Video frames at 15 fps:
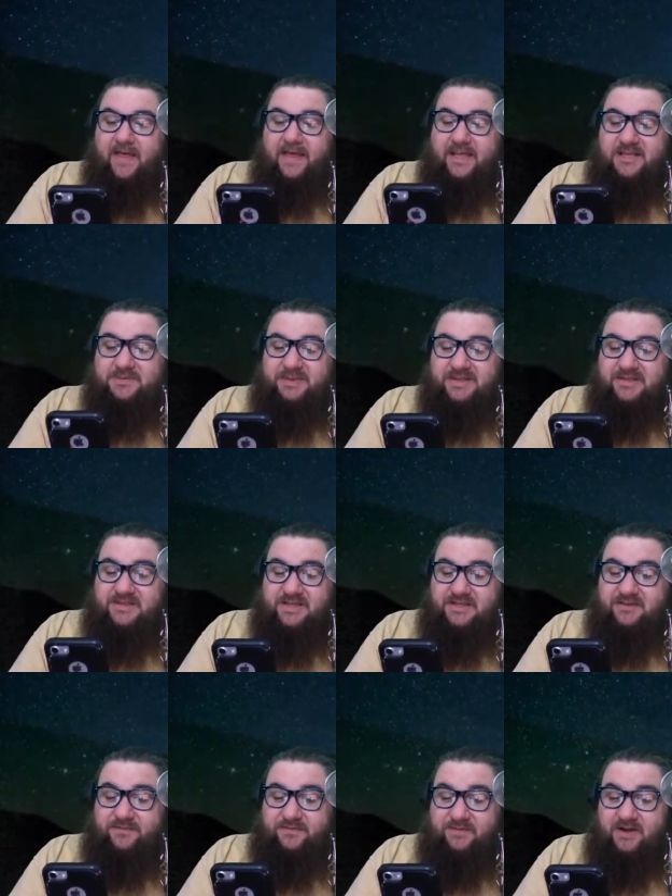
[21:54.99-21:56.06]
It's been such
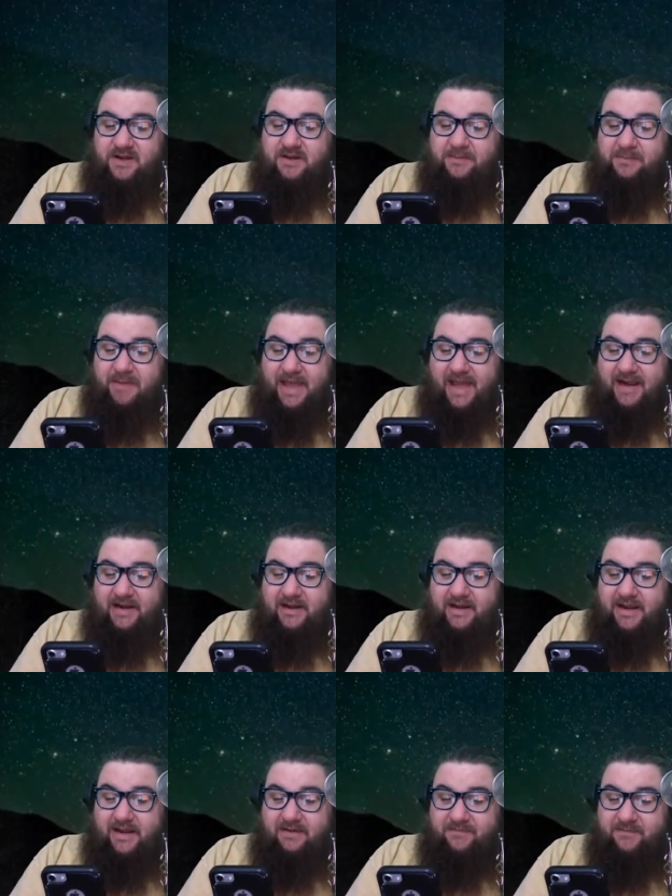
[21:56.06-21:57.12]
a fun back
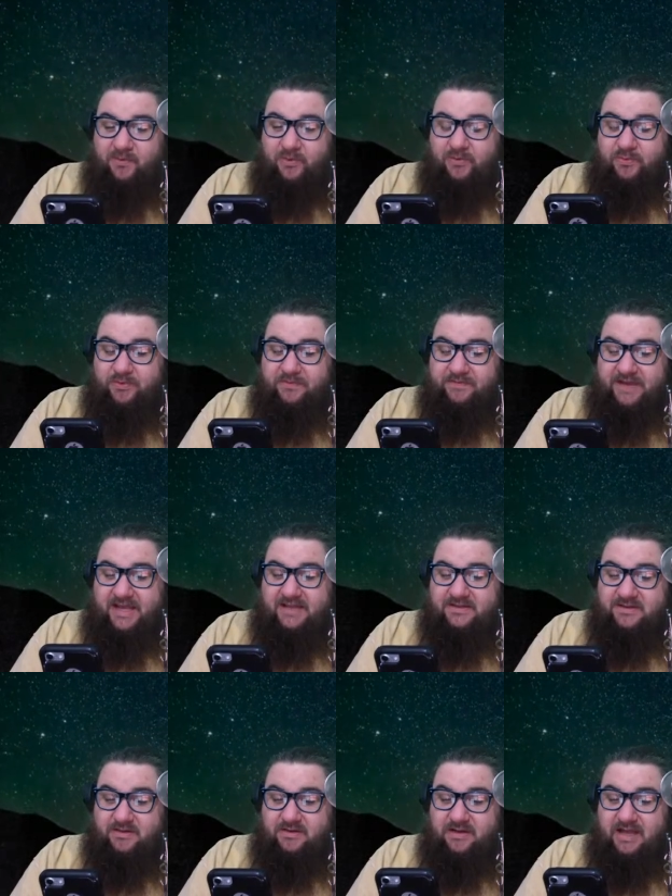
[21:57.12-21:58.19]
and forth with fans
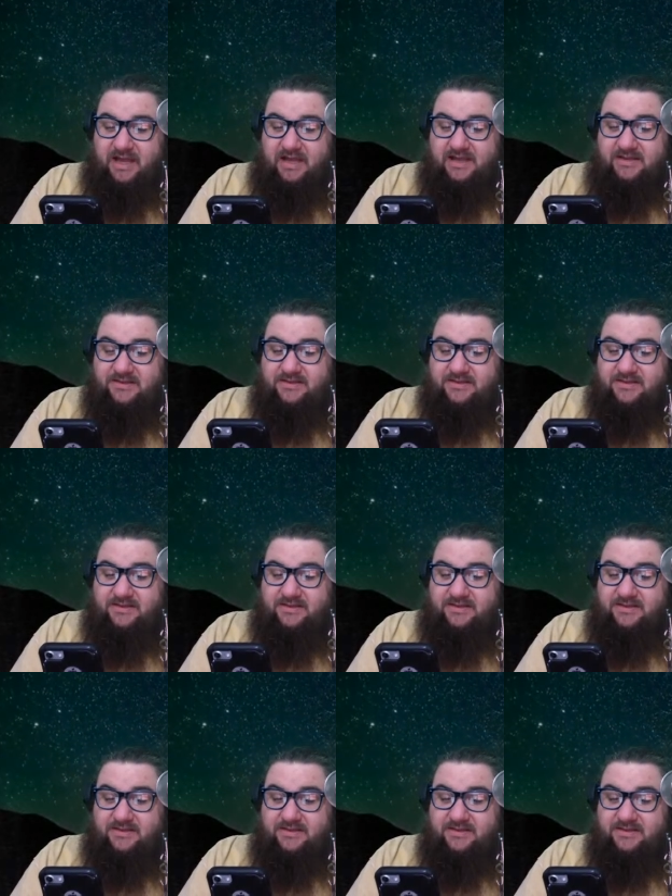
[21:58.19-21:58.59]
online,